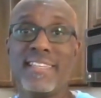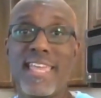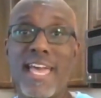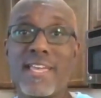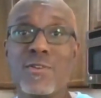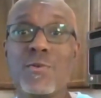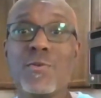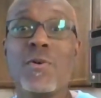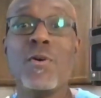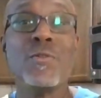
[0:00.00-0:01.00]
that
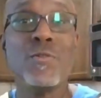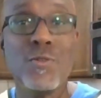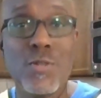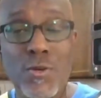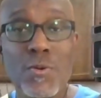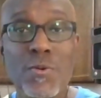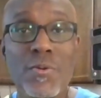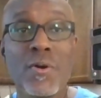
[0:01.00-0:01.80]
you do.